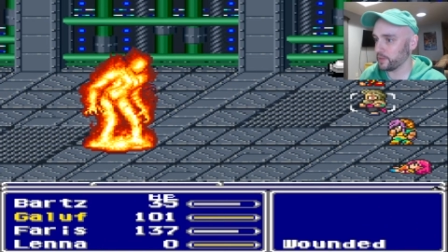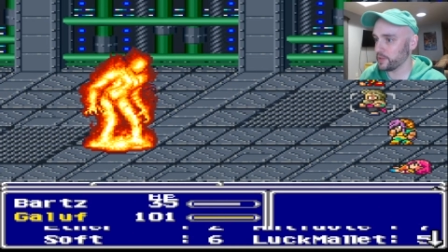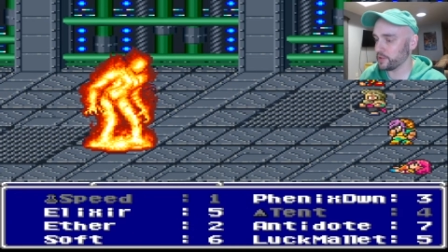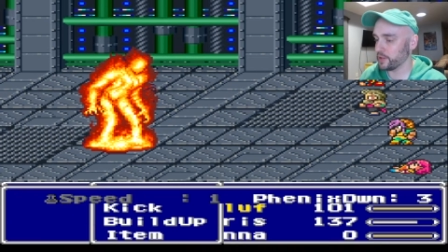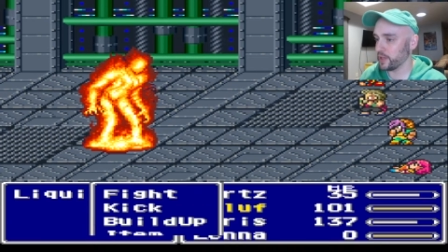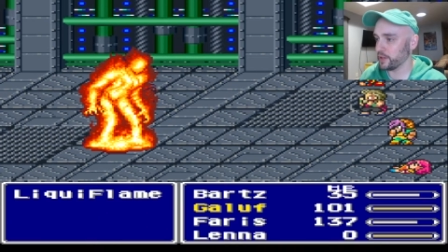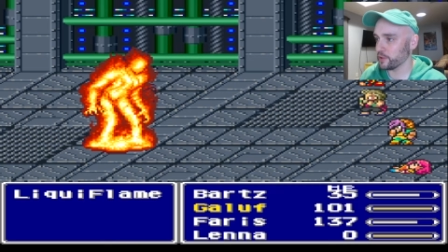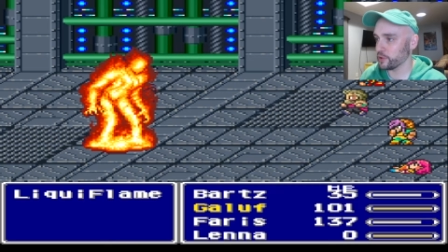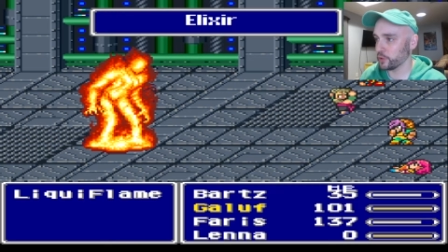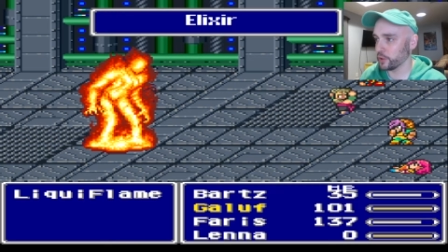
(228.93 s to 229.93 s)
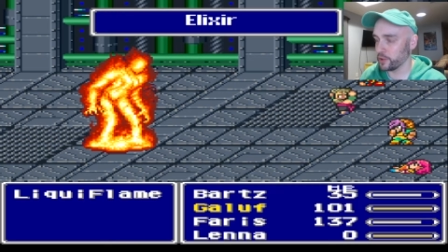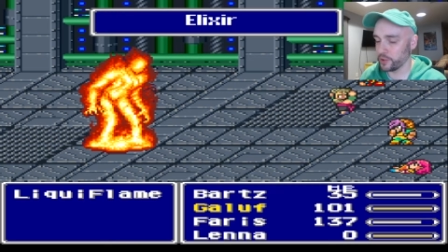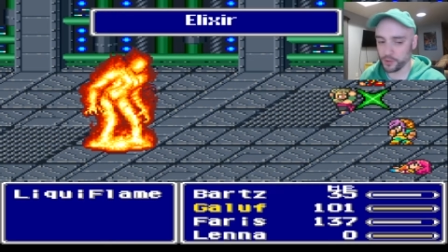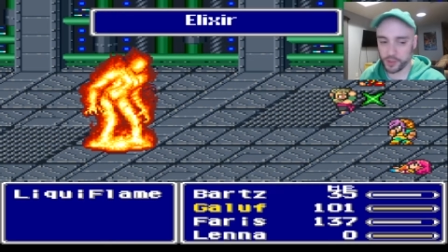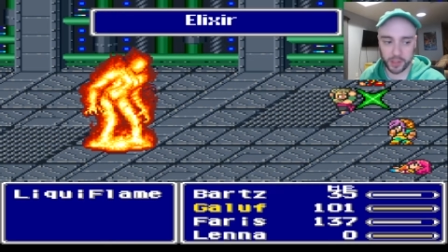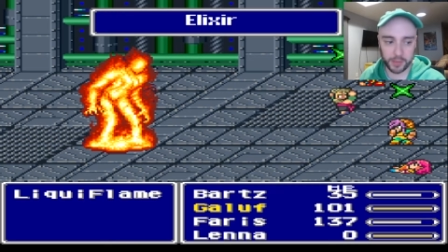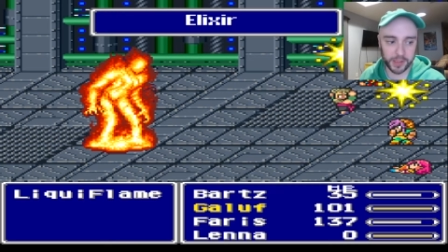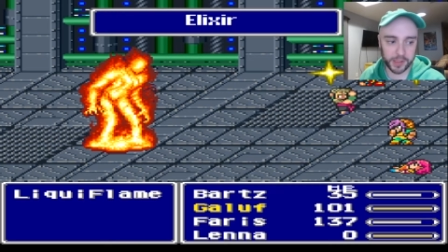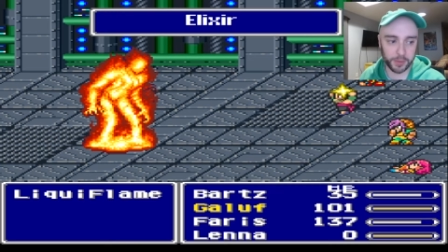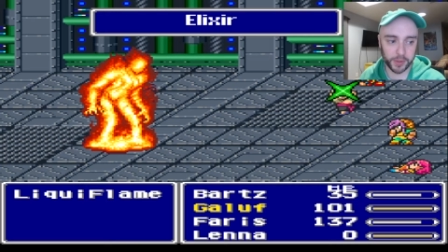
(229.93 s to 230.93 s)
These are not in the too good to use club at
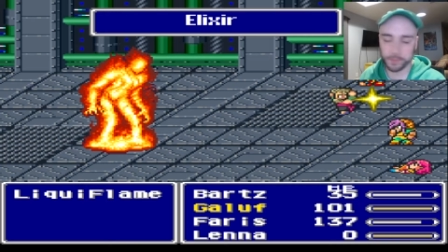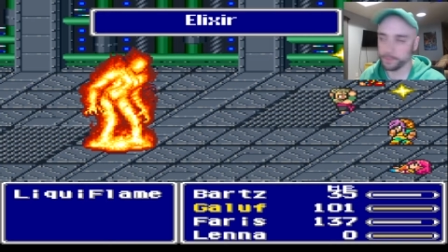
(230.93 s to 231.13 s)
this point.